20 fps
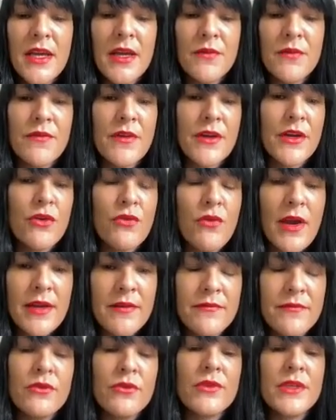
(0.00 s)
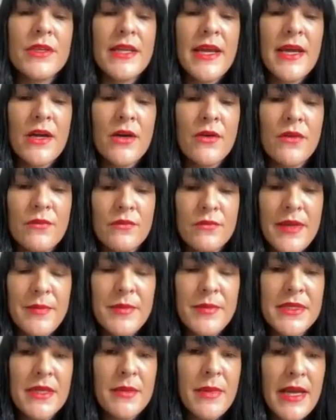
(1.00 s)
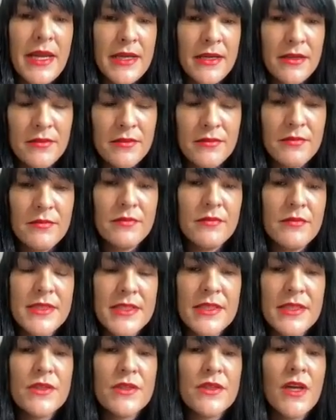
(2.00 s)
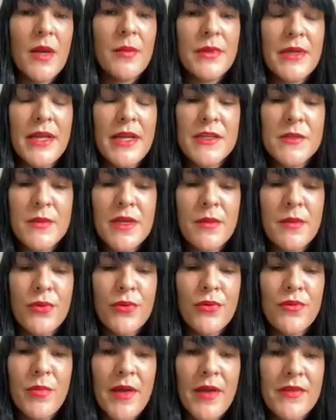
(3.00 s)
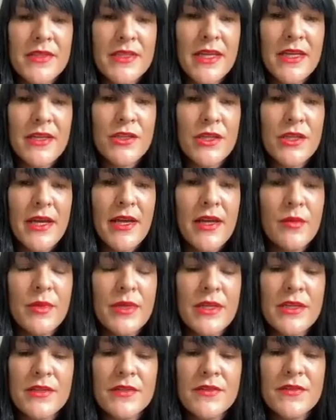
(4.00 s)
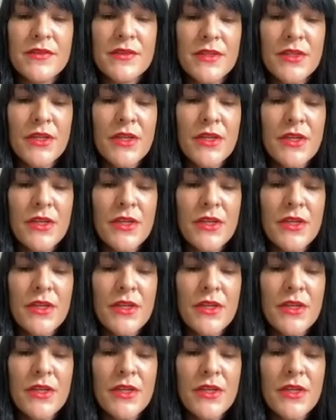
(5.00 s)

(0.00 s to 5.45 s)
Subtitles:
I'm very grateful that now MDMA and psilocybin has been approved by the TGA, because